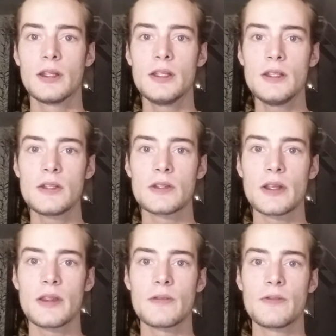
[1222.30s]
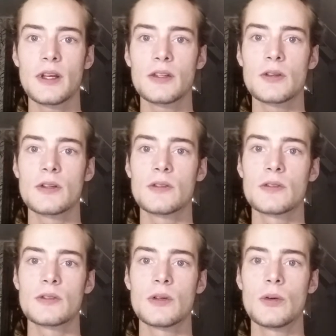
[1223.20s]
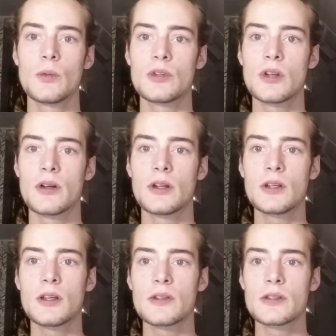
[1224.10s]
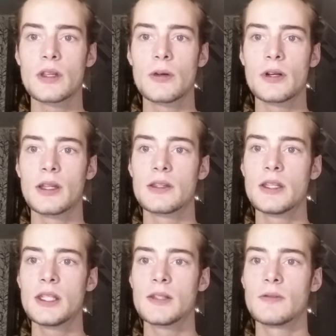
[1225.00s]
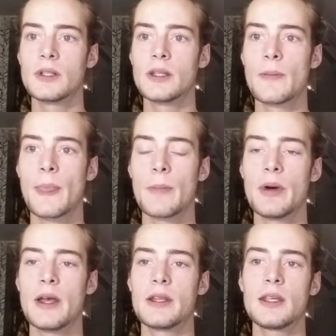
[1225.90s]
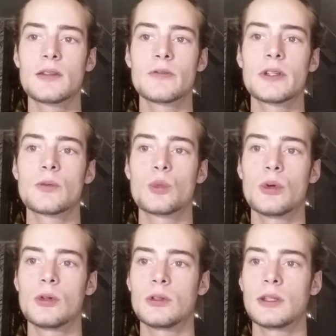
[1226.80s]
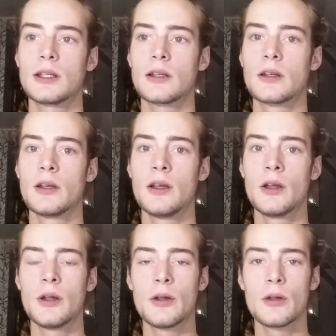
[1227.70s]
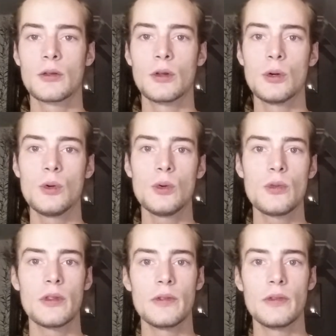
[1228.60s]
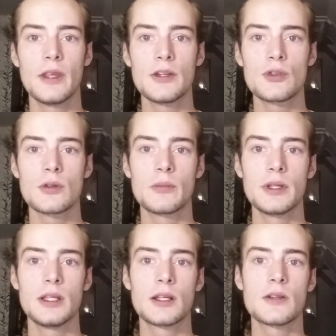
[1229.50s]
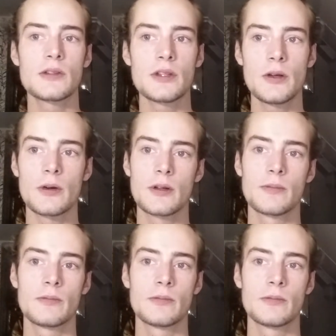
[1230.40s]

These are the factors which are not considered attentively by an ignorant worldling, though they should be considered.